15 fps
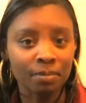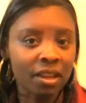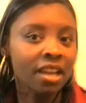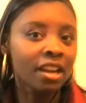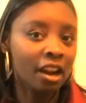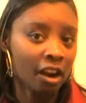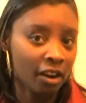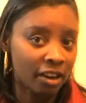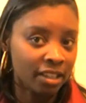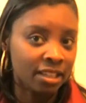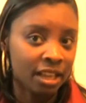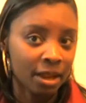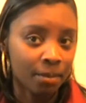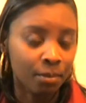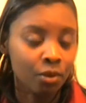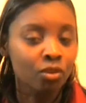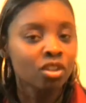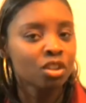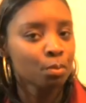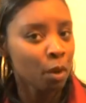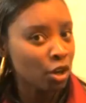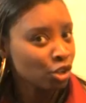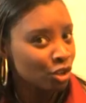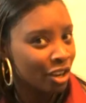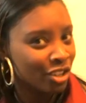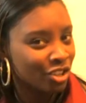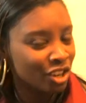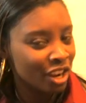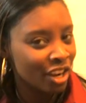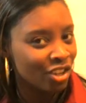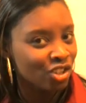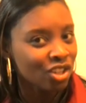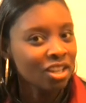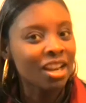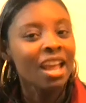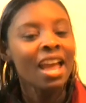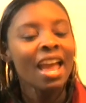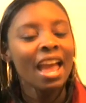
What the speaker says: in our example, special education,